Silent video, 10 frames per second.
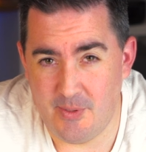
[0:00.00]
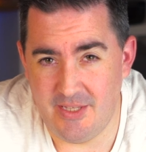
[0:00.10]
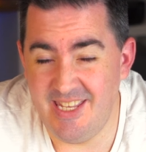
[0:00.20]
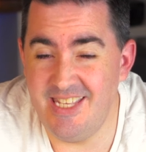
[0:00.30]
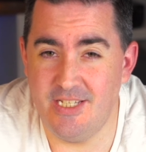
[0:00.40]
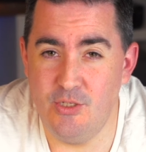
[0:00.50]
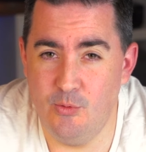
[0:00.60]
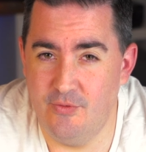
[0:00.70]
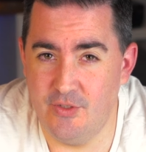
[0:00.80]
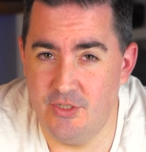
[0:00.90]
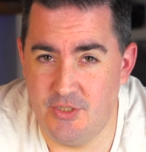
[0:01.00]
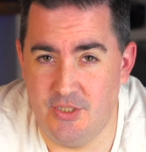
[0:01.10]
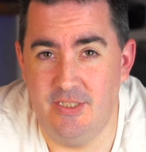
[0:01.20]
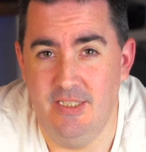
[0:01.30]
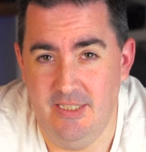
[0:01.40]
but there is a newer
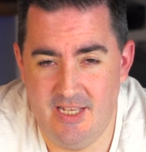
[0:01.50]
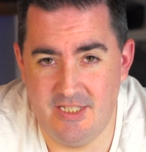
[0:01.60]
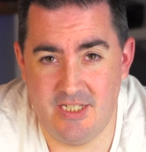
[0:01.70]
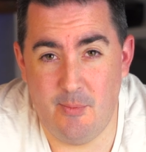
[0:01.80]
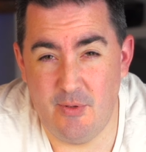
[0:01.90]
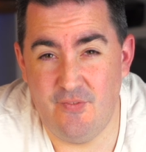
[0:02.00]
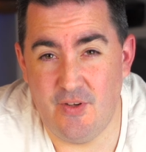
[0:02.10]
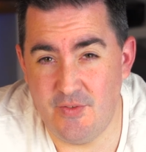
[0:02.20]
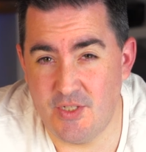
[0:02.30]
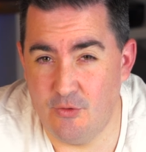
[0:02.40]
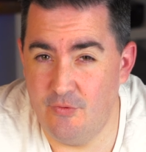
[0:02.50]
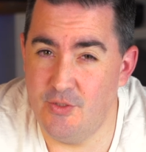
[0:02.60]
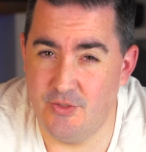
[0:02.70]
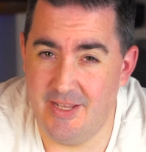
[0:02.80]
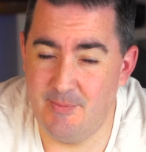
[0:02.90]
version. Has a couple of 5-star
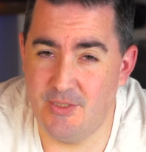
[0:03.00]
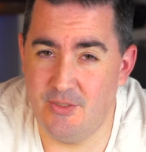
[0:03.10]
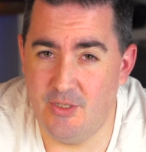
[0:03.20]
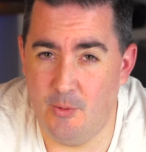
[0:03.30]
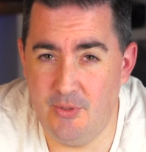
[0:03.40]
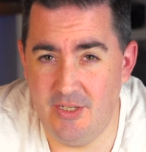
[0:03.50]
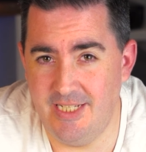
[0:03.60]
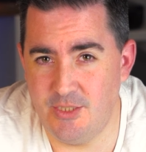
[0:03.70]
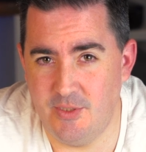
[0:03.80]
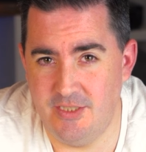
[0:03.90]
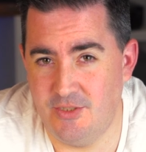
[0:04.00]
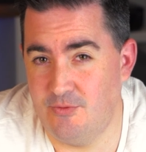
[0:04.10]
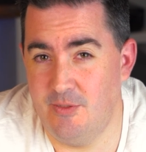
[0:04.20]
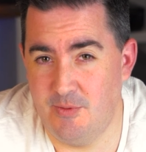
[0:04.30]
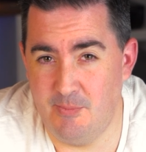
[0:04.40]
reviews on Amazon. I'll put a link to it in the
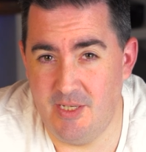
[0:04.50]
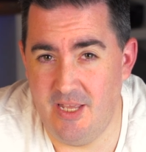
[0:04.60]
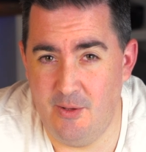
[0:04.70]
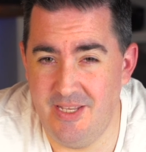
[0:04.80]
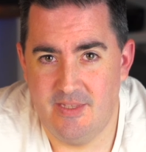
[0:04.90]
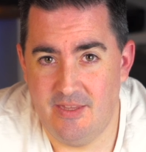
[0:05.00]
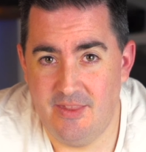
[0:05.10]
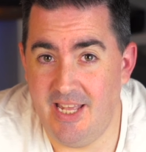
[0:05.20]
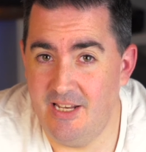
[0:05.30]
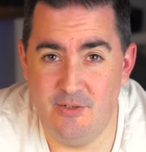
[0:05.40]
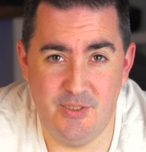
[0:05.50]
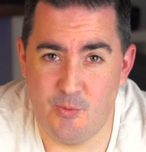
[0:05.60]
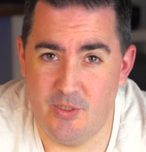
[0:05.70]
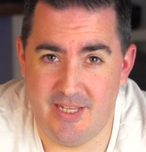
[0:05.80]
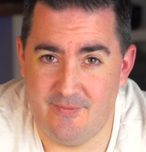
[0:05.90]
description below. That alone is
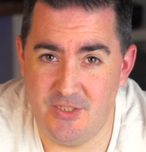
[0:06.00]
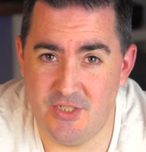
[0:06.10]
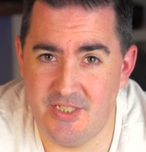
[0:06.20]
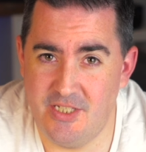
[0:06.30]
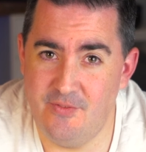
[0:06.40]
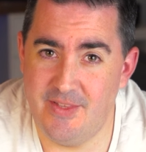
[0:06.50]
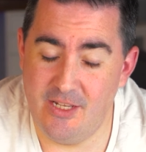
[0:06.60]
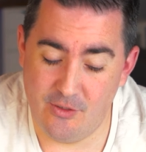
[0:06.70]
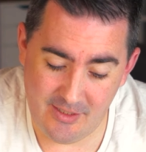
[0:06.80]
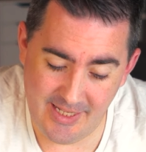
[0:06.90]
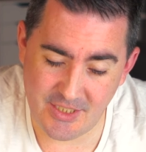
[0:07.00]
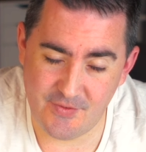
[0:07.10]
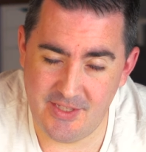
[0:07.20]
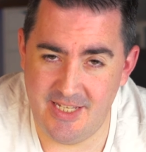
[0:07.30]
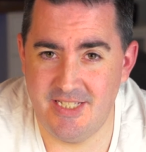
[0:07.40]
worth having, just so you've then got legs
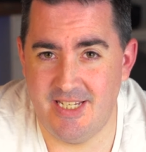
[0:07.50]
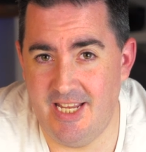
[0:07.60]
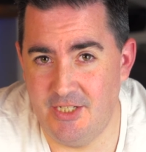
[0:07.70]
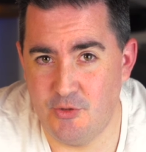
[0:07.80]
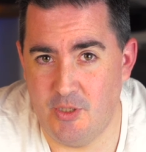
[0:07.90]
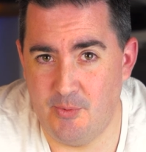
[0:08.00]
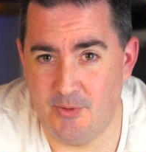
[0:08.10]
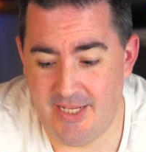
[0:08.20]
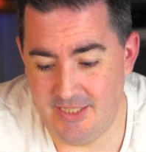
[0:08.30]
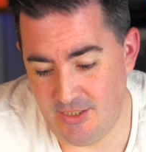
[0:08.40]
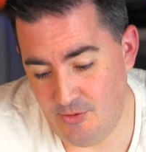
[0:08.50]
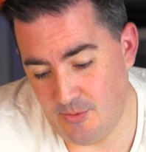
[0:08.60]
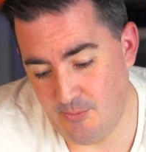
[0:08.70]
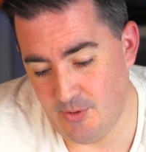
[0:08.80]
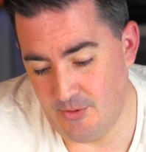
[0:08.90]
for this and a tripod head that you
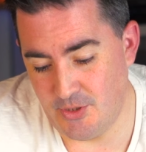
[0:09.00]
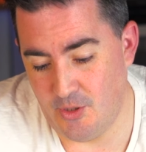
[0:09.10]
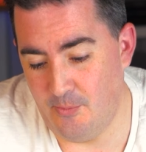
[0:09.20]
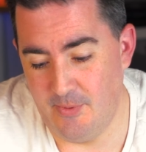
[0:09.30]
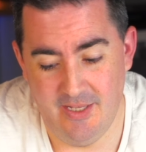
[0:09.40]
can put on top,